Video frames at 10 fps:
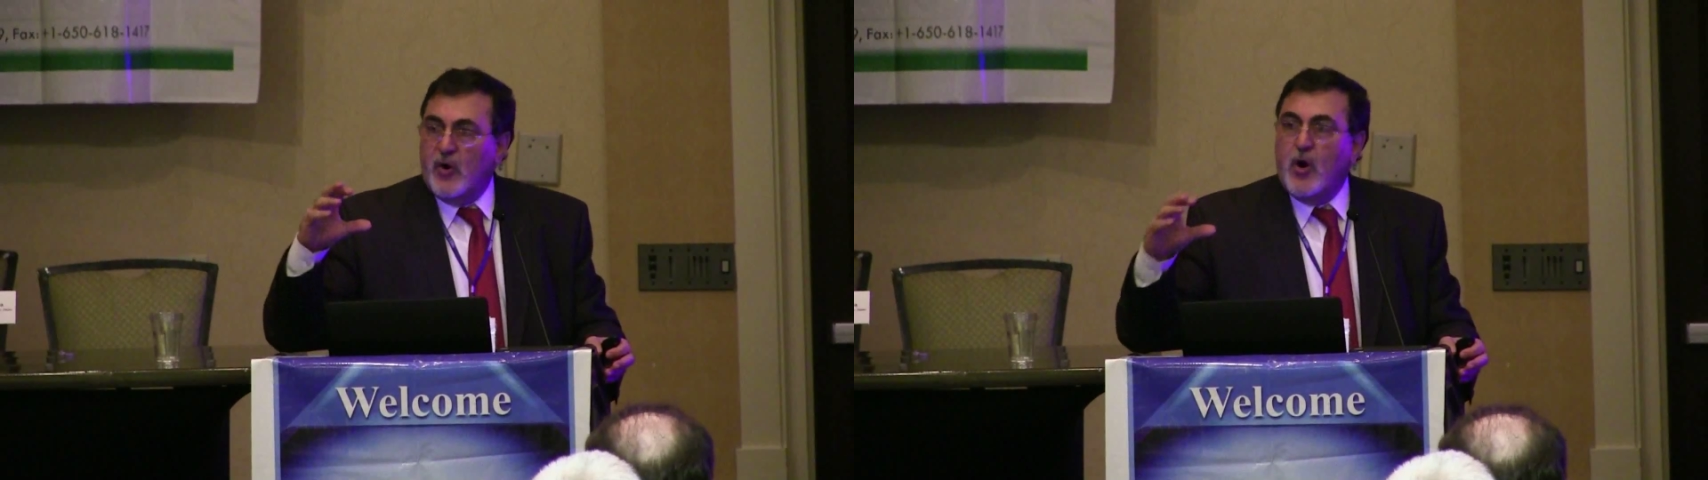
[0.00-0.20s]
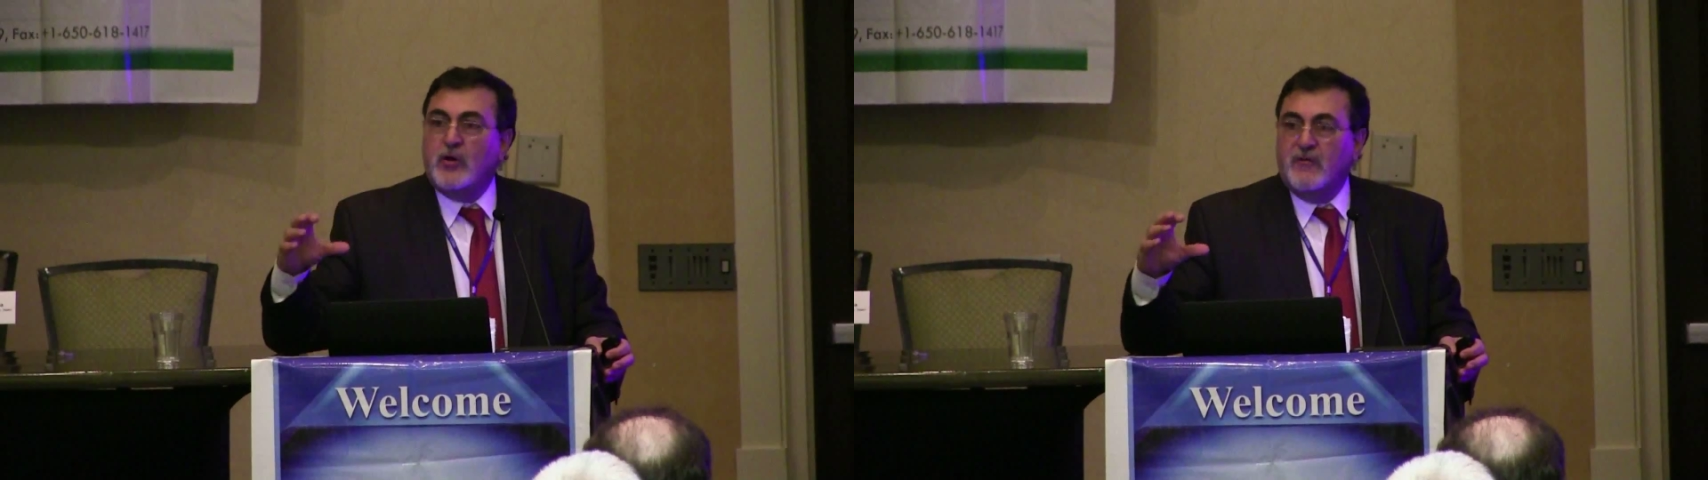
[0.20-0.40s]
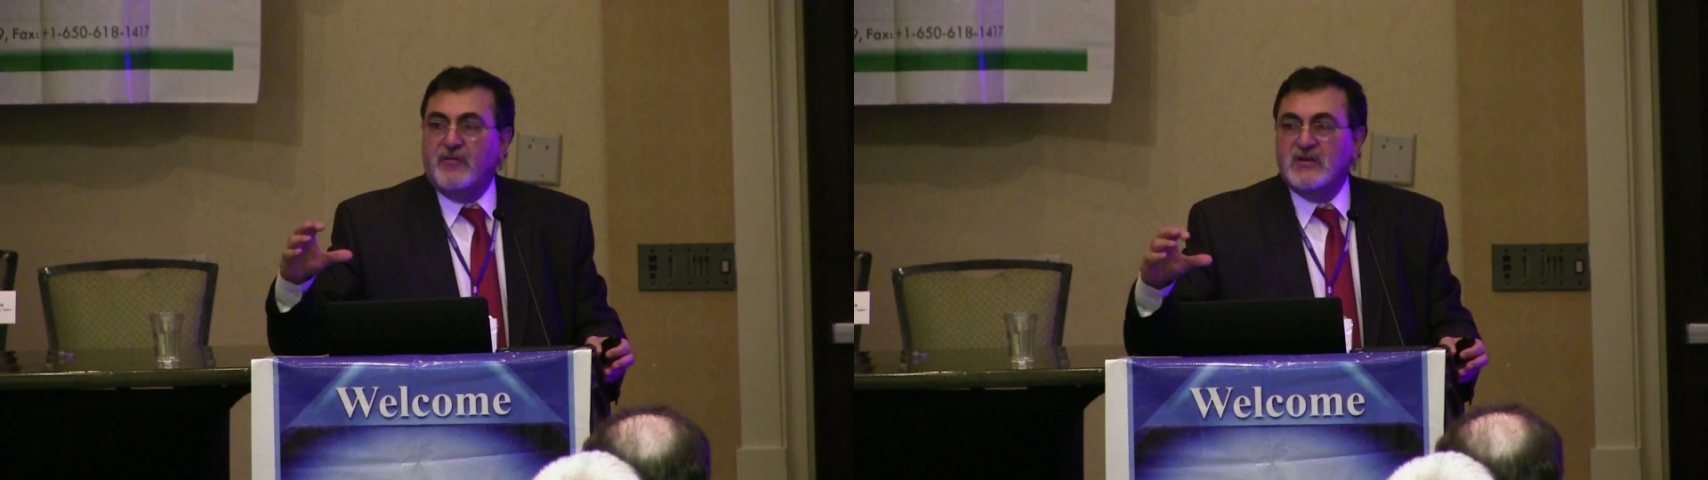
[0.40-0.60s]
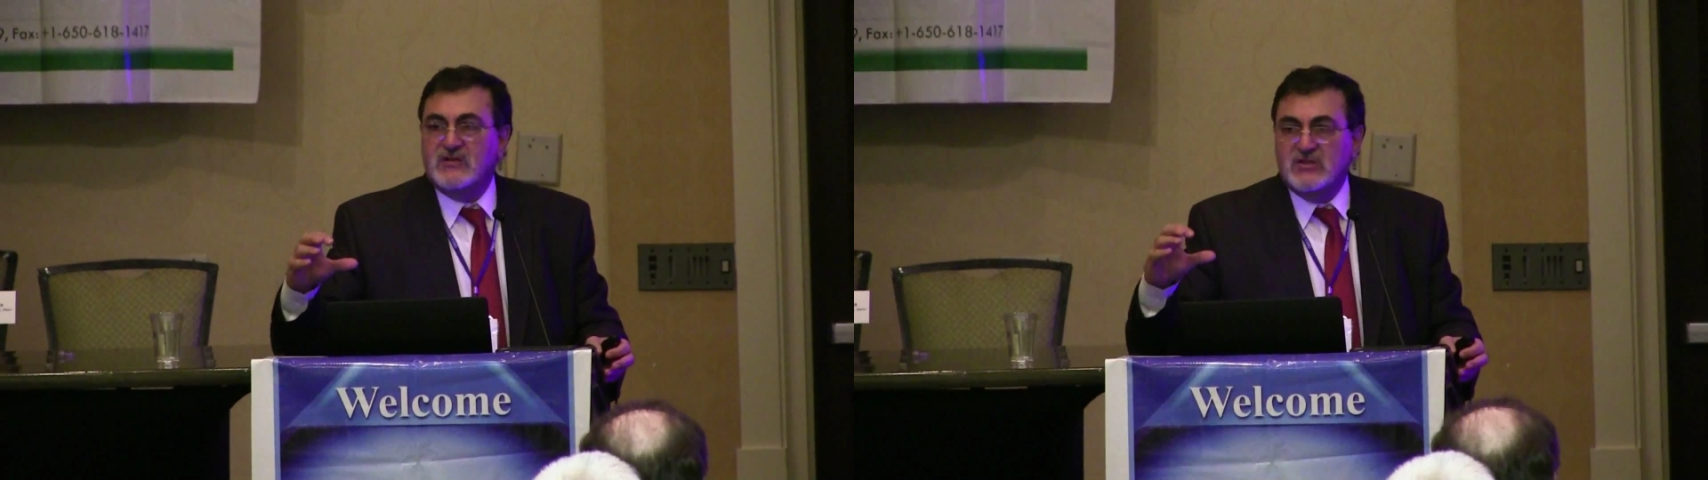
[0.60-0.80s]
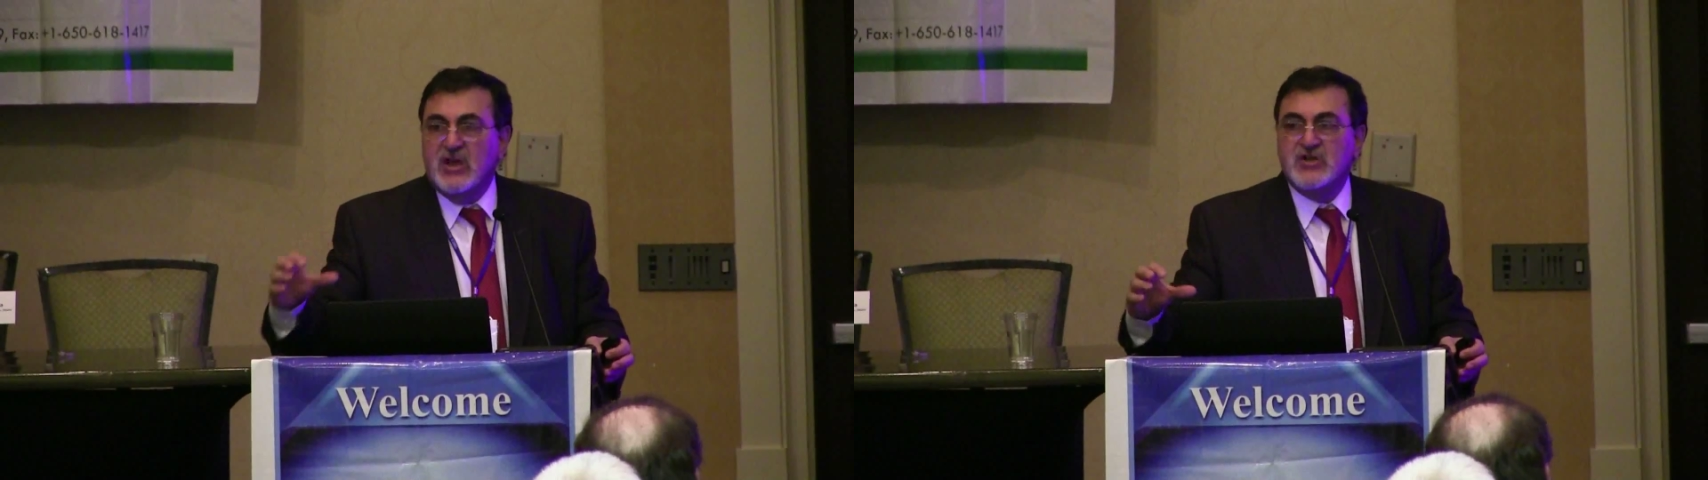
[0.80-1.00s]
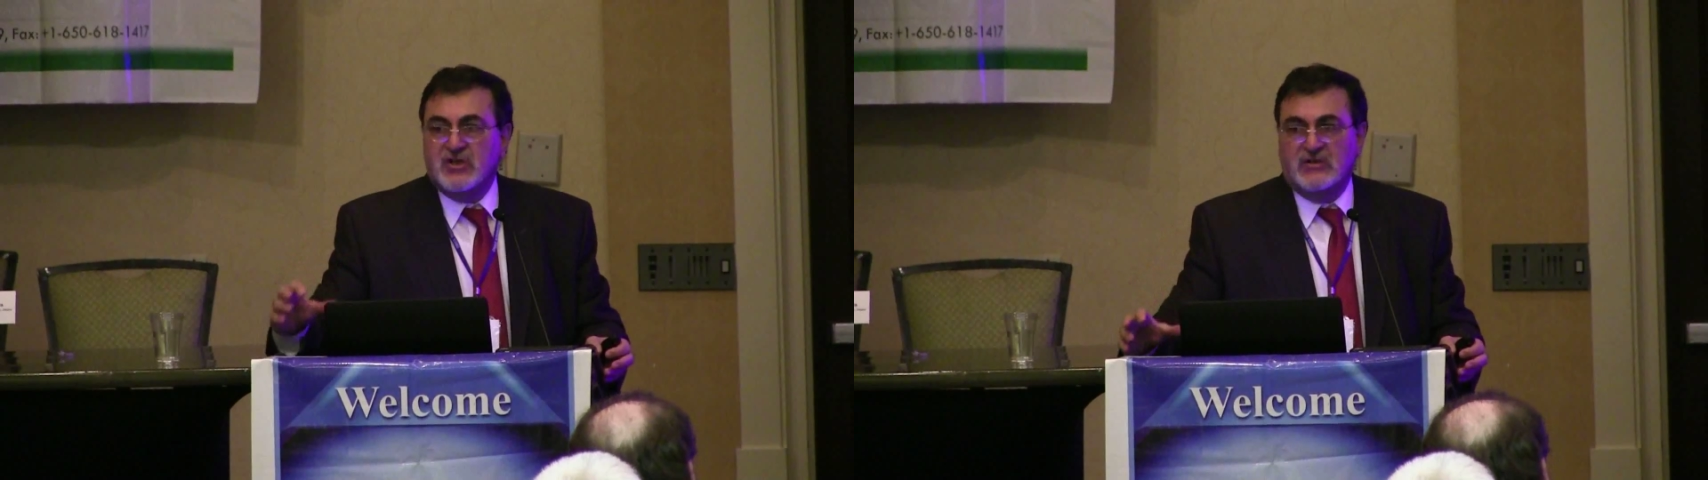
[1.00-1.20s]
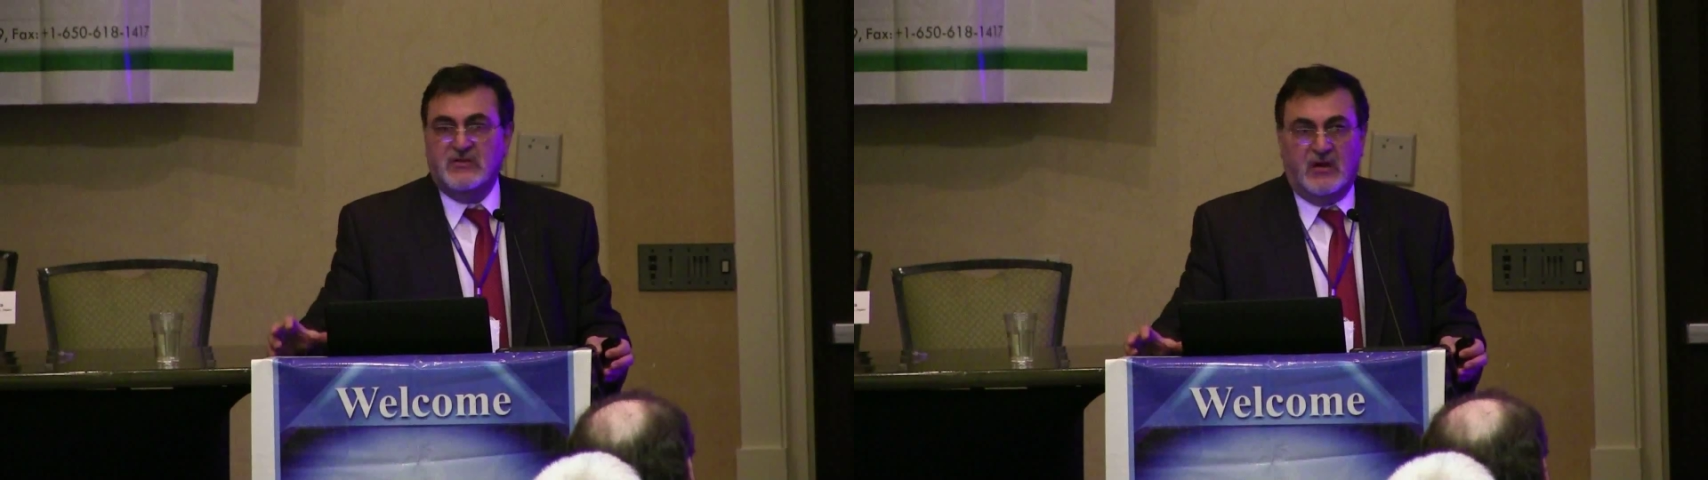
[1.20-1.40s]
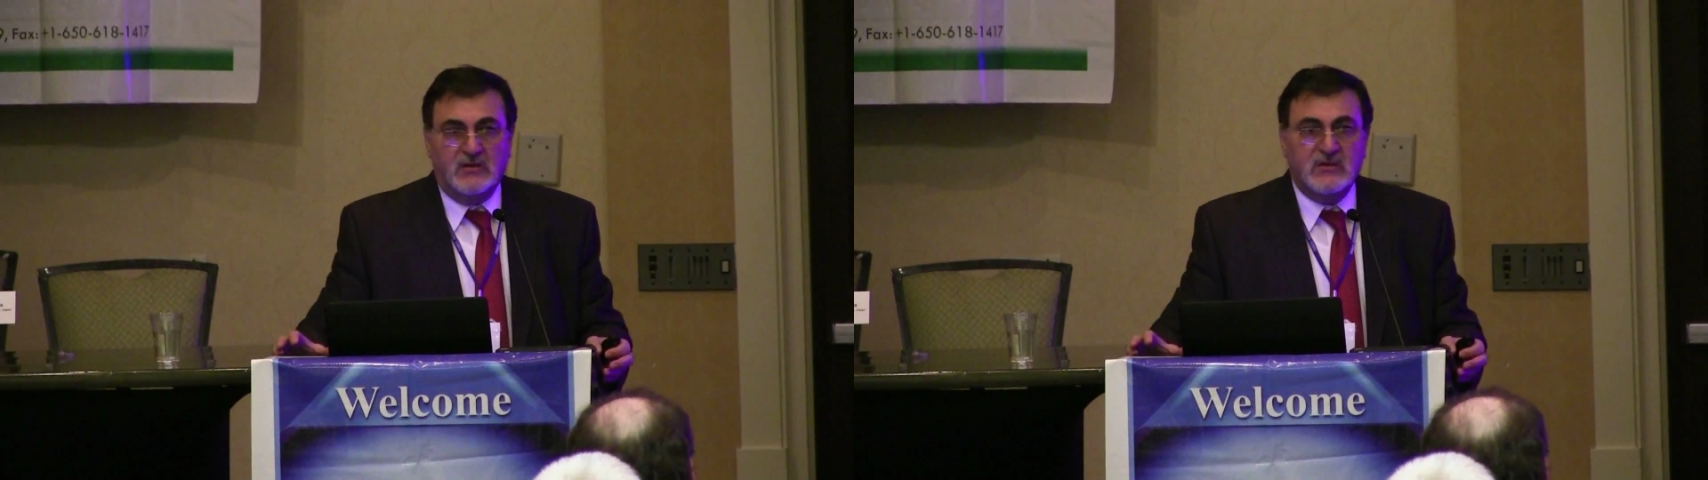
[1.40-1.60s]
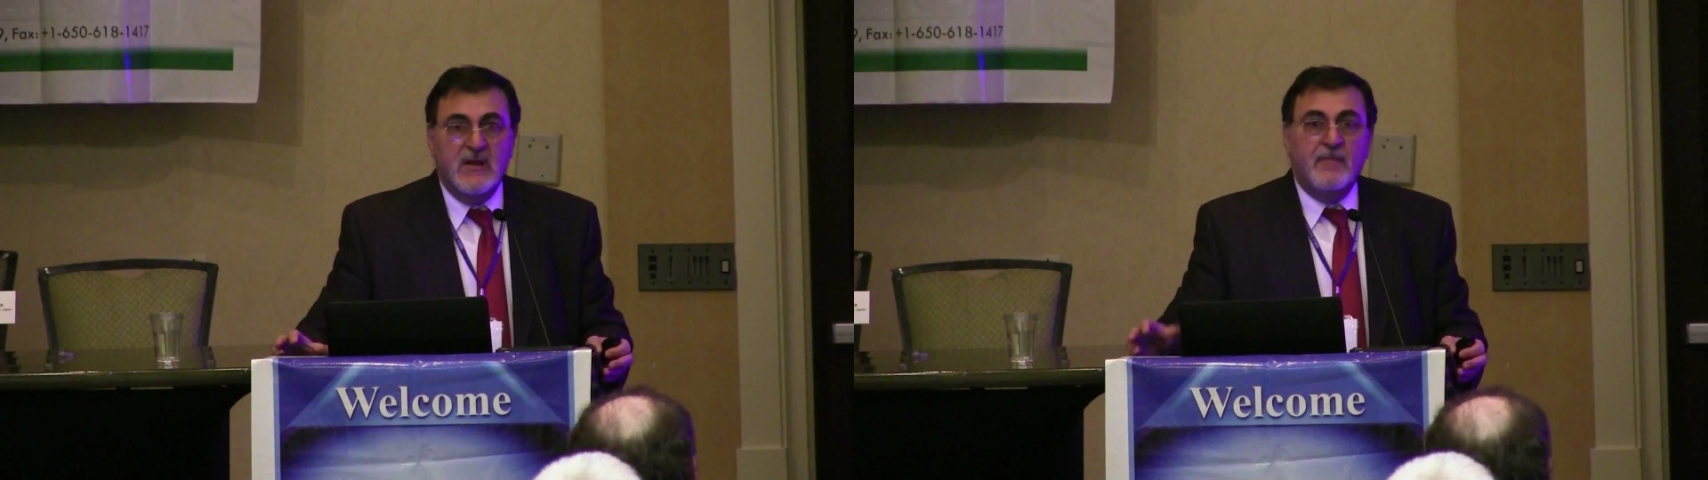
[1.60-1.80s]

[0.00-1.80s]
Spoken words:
all of these dangerous drugs.